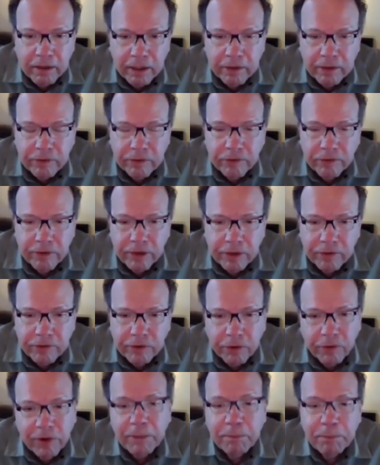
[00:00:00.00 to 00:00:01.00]
Is
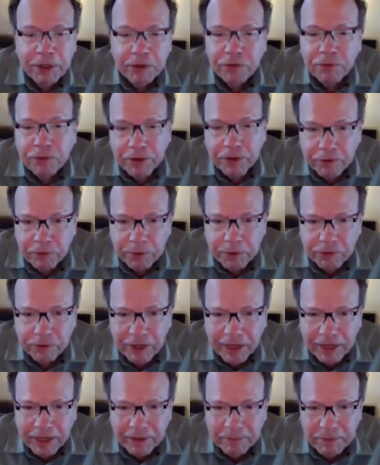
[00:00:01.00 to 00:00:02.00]
a great mitzvah, as we
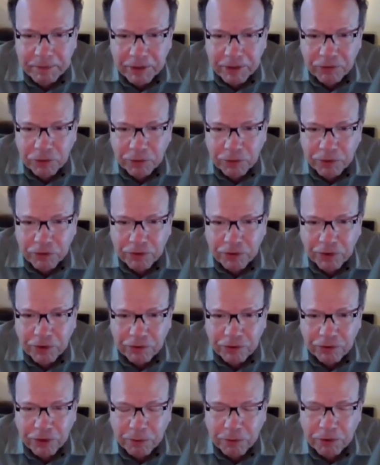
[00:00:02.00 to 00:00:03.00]
say in Jewish
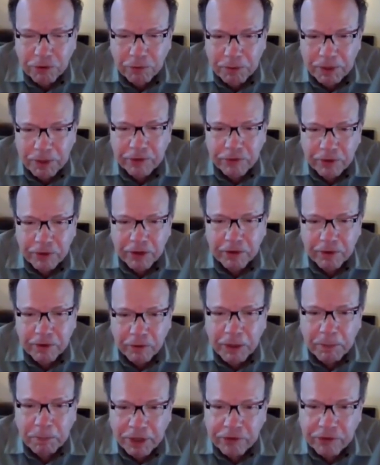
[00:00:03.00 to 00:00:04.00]
culture, which means a
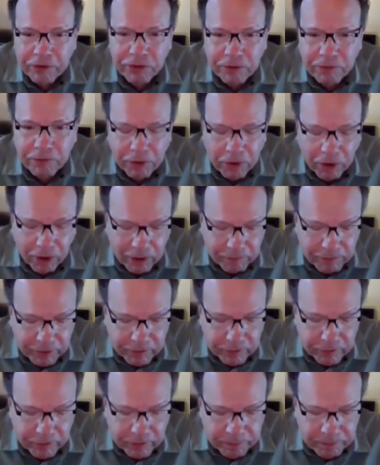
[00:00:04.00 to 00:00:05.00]
great blessing for all of
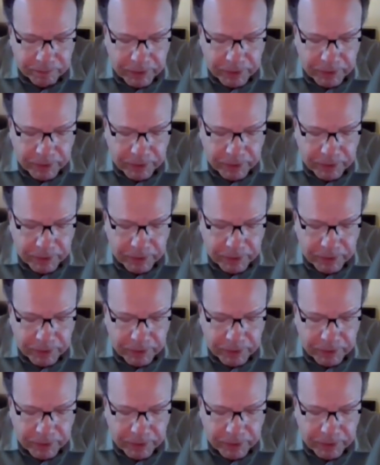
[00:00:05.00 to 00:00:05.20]
us.